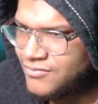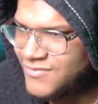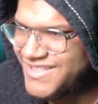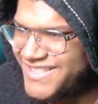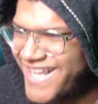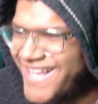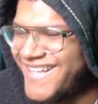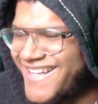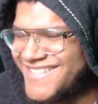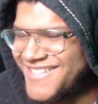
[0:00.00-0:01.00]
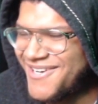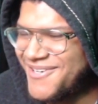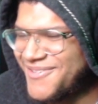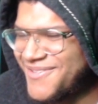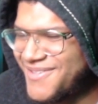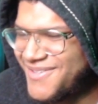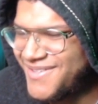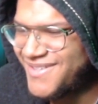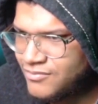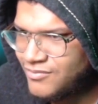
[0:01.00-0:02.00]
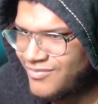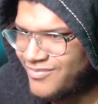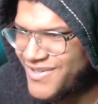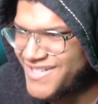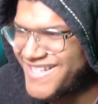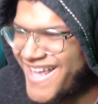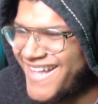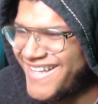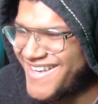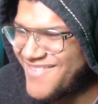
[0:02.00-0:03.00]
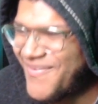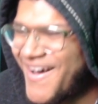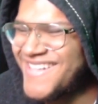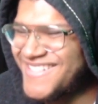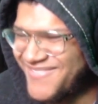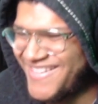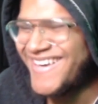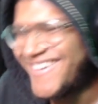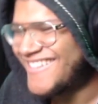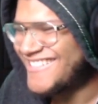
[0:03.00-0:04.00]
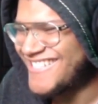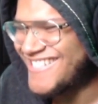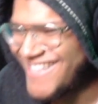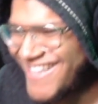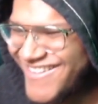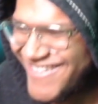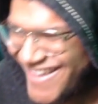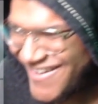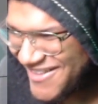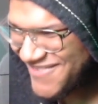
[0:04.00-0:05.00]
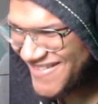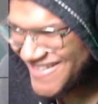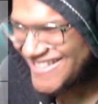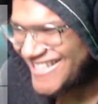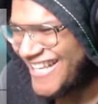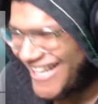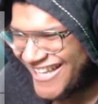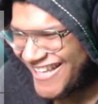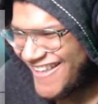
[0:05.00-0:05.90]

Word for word: Say it. Let's go. Personality impossibly cautious. Hell yeah, with the music.